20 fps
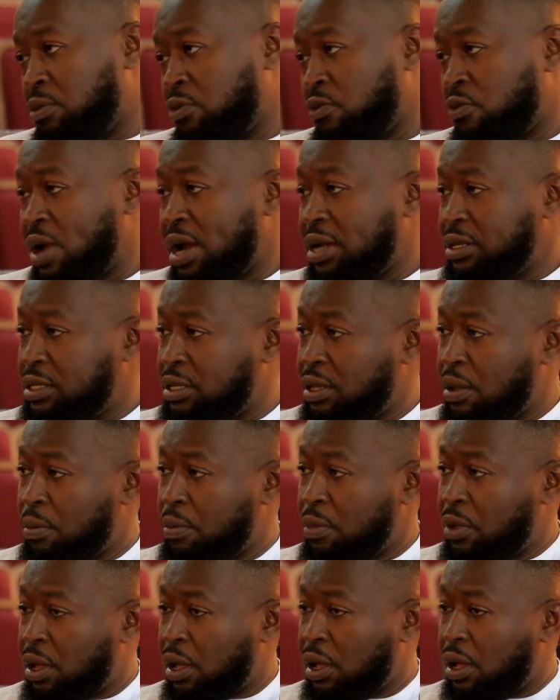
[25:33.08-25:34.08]
write the
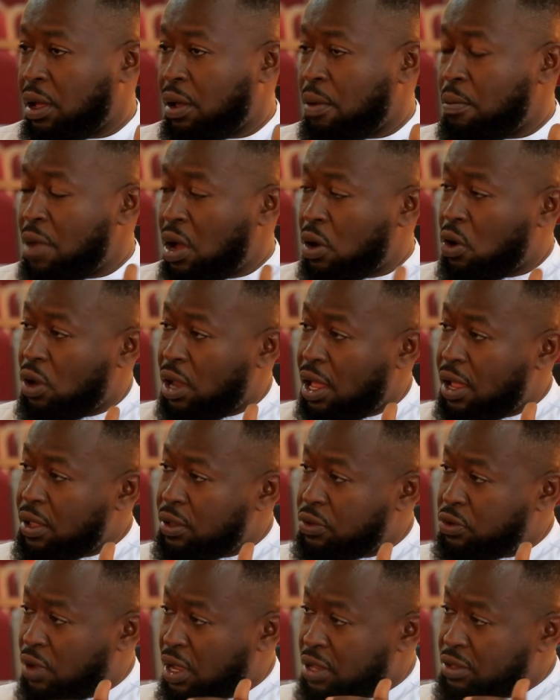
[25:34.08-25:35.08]
Makola,
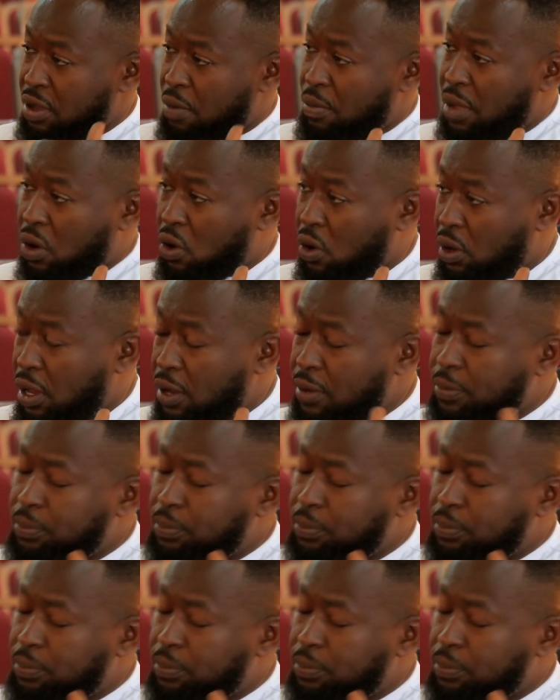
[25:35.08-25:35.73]
to enter Makola.